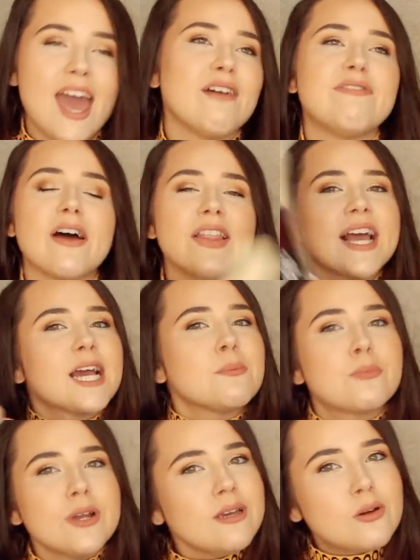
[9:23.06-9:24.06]
It felt like a
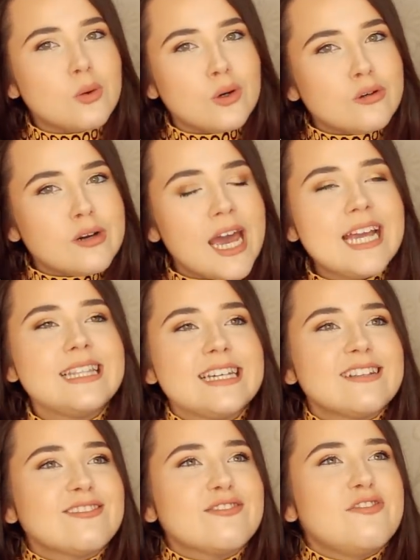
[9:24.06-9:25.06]
prequel. It
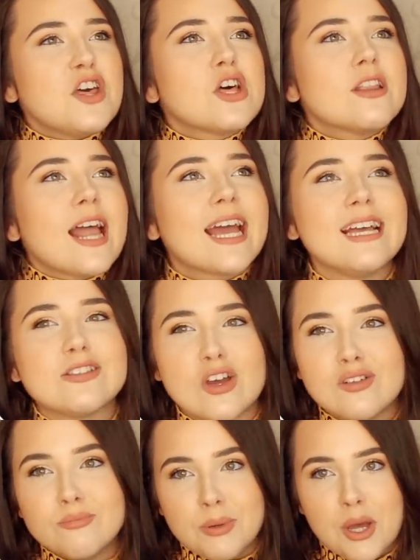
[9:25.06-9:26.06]
didn't feel like its
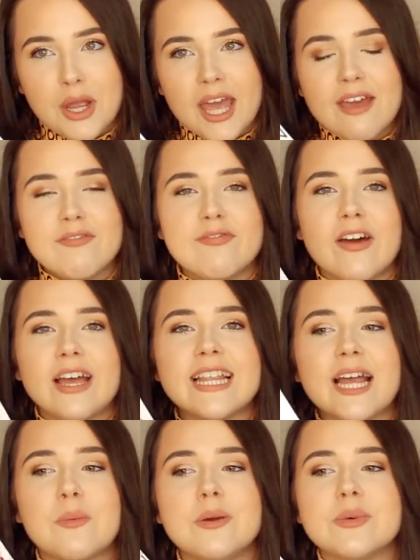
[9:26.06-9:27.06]
own book. It felt
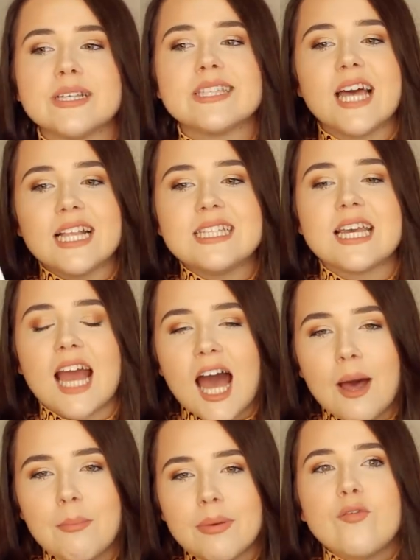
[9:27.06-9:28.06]
like we were setting
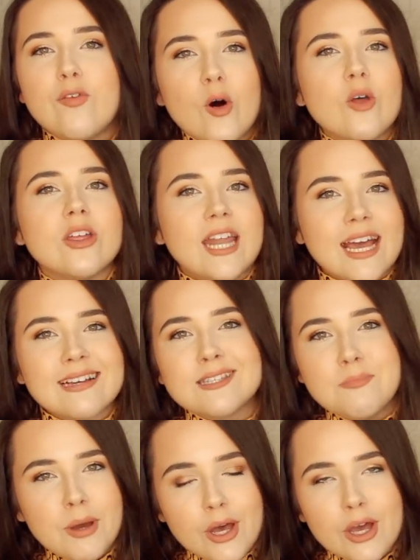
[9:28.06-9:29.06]
up for the next
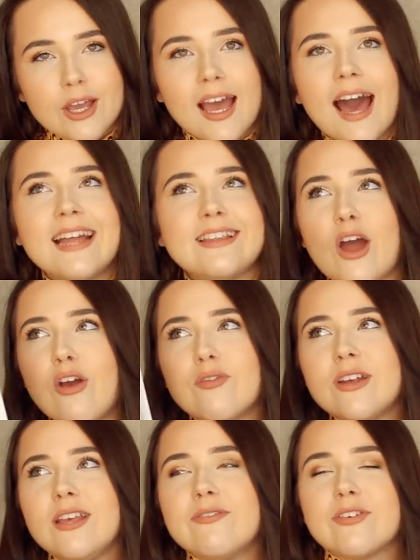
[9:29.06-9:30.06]
book. I don't
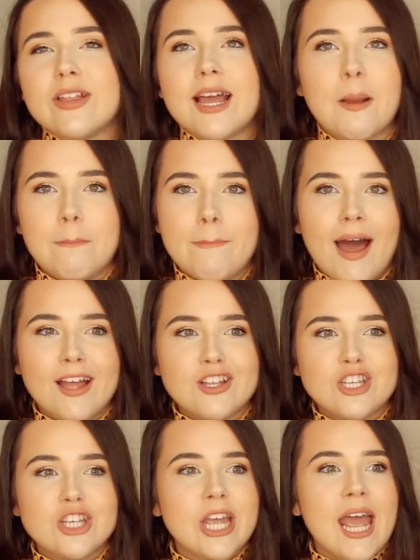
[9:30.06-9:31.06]
really feel like
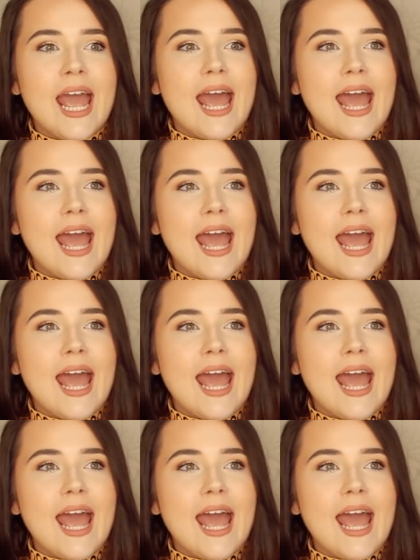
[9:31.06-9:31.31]
much